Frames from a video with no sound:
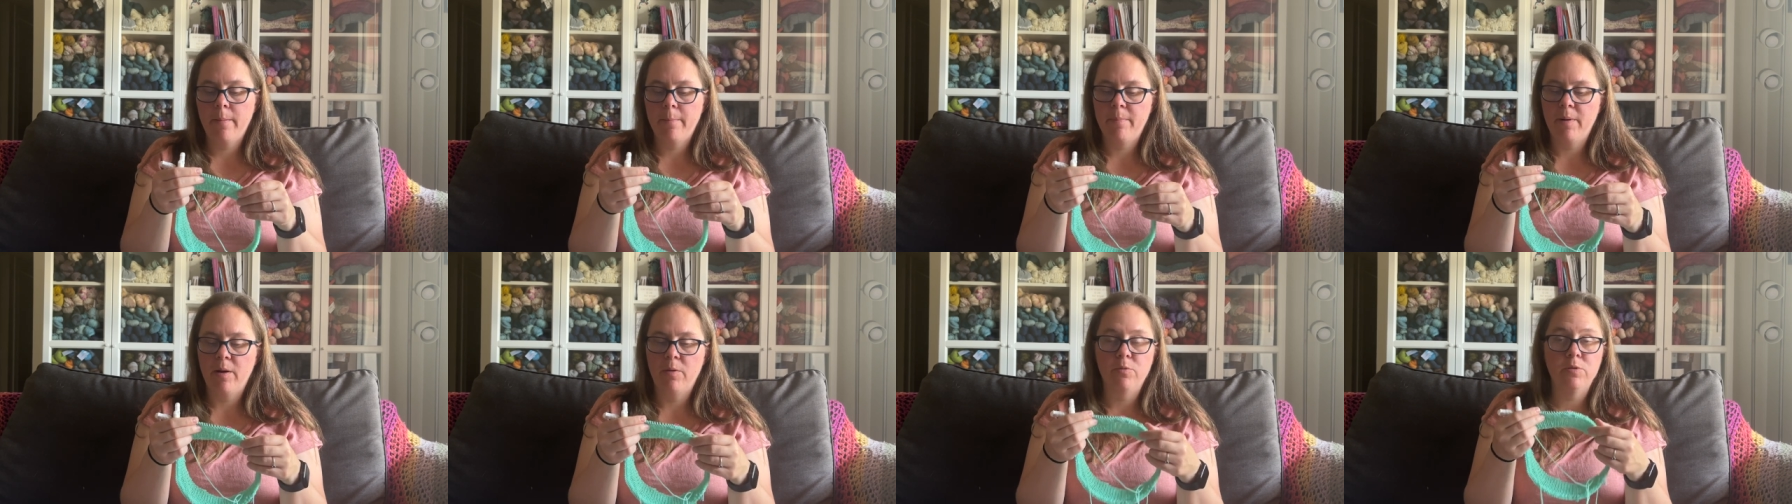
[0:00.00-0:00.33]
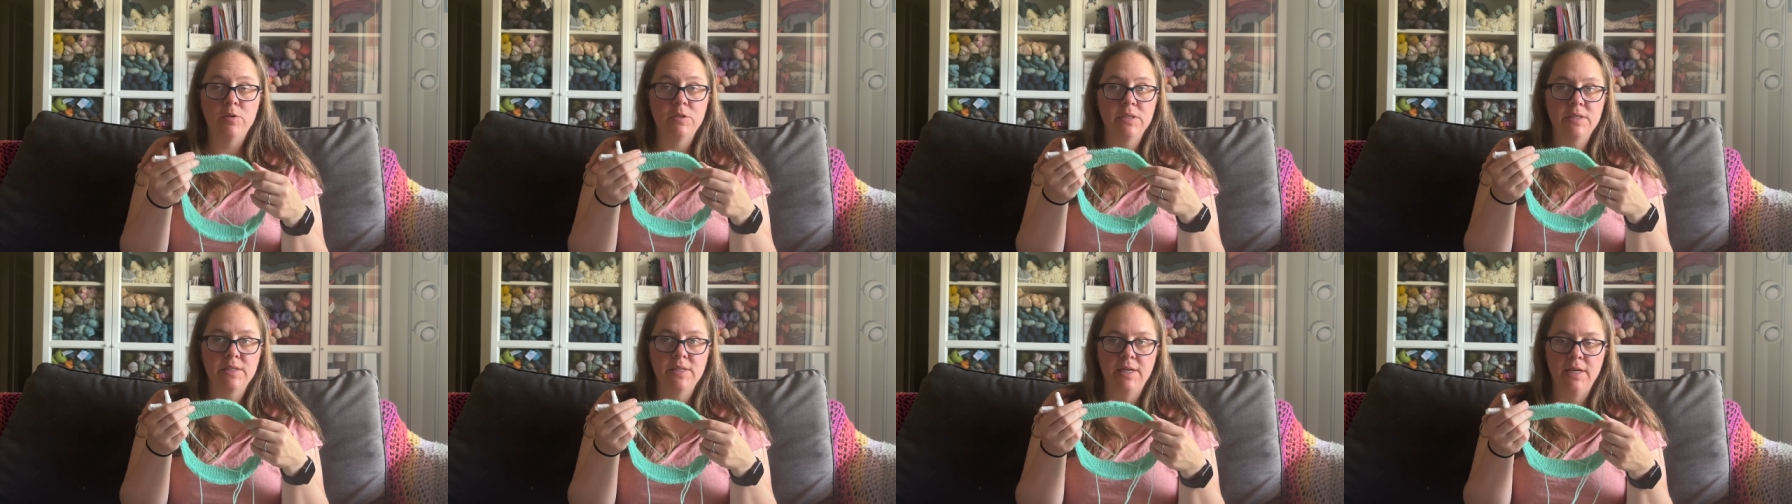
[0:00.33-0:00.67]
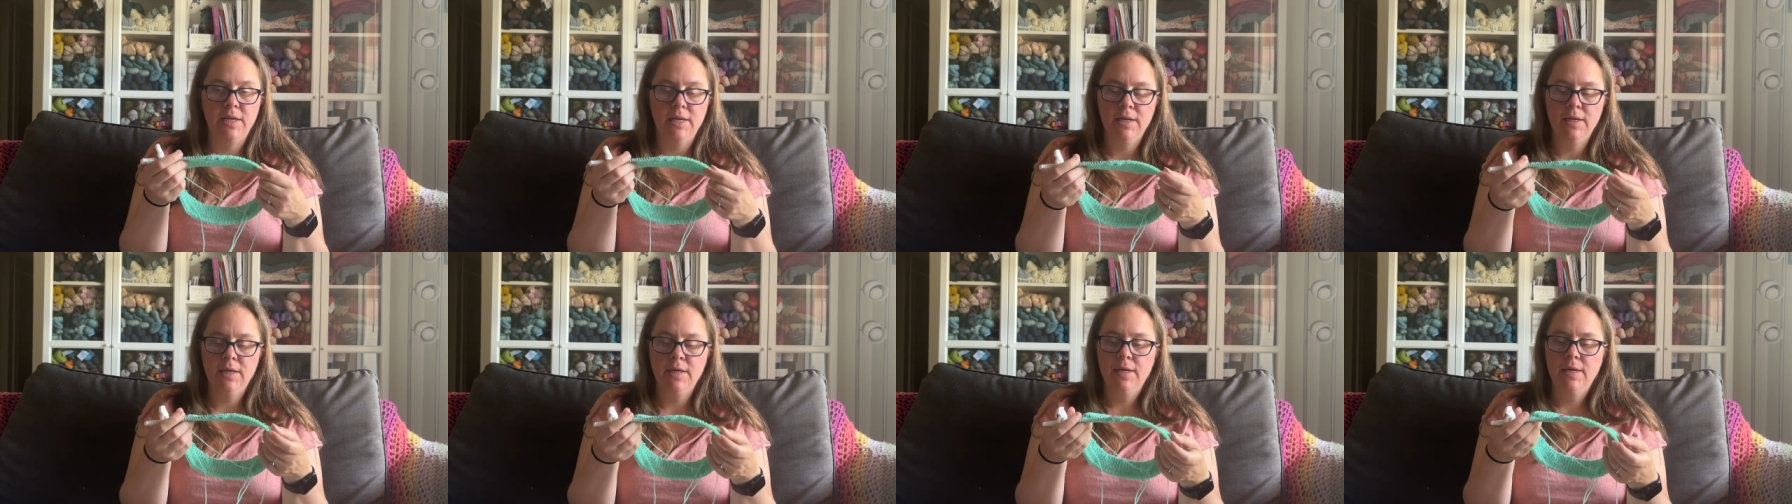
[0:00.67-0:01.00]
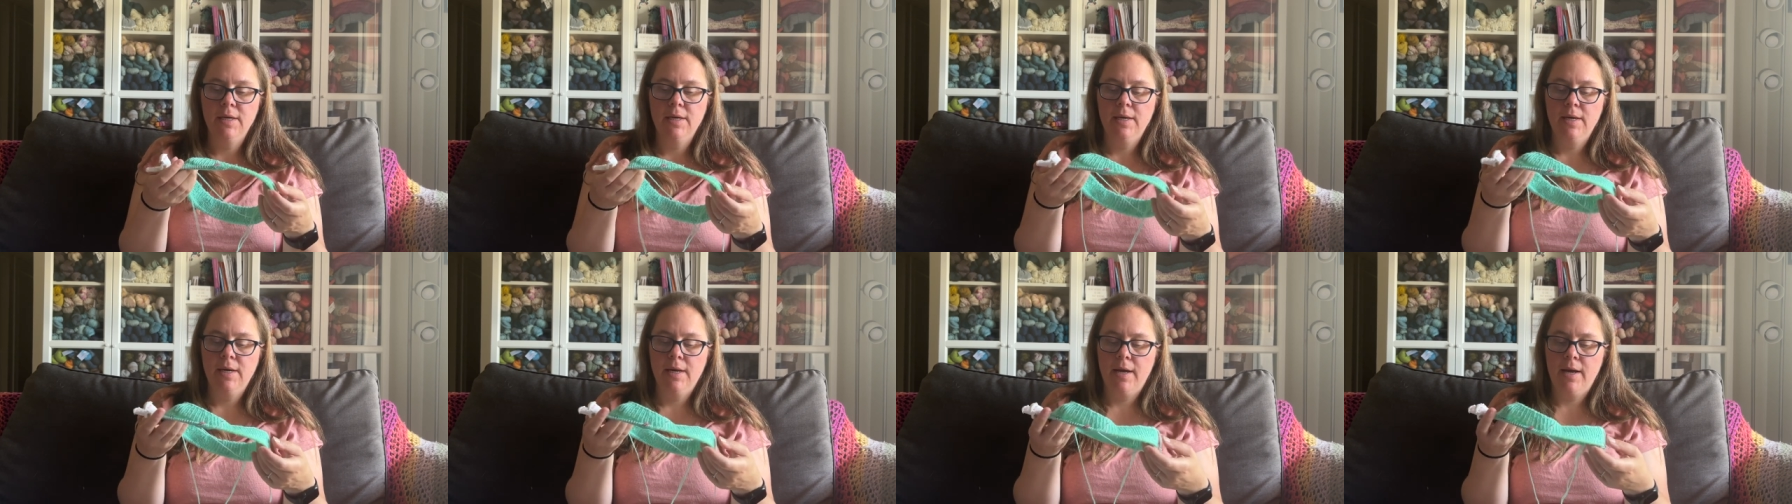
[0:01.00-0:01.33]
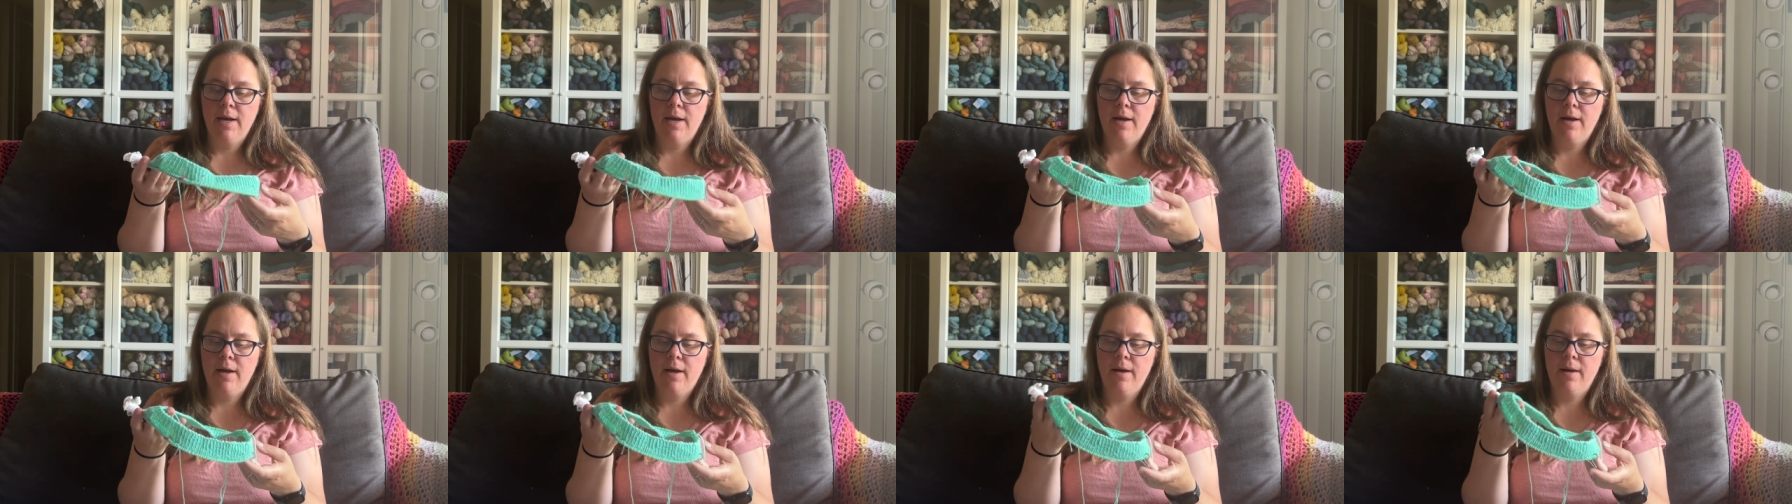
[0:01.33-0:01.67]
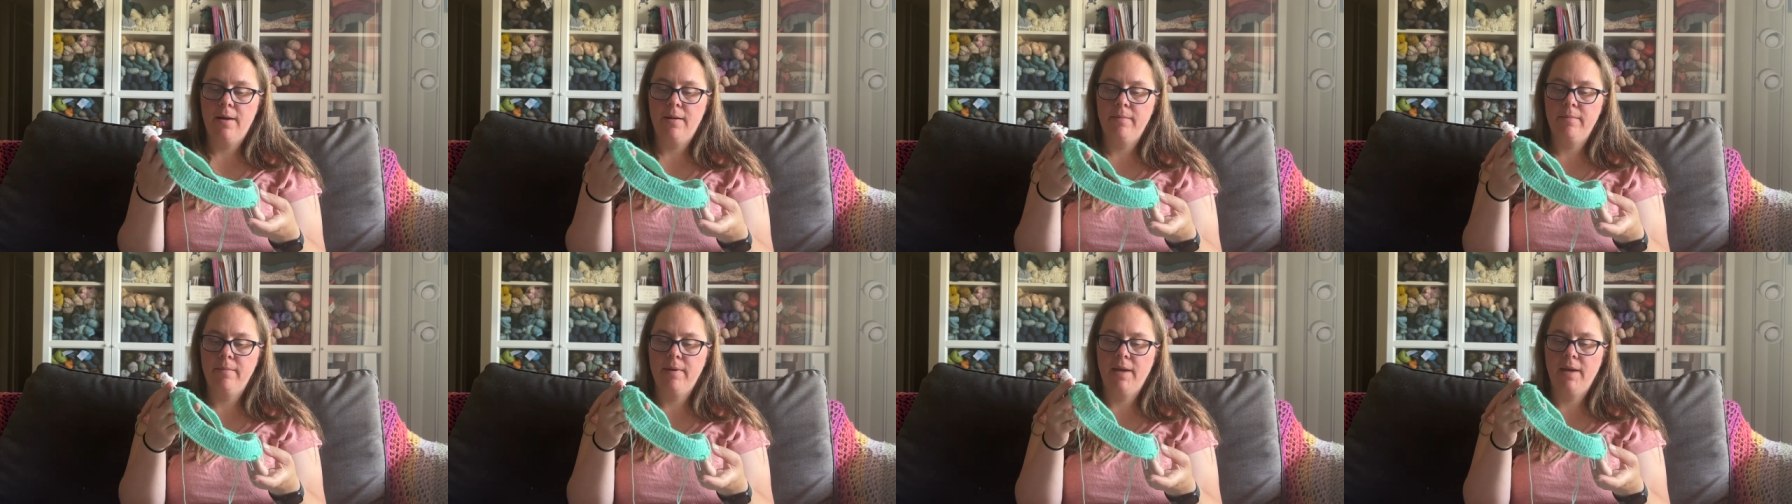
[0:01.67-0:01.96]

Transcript: but we'll see. Um,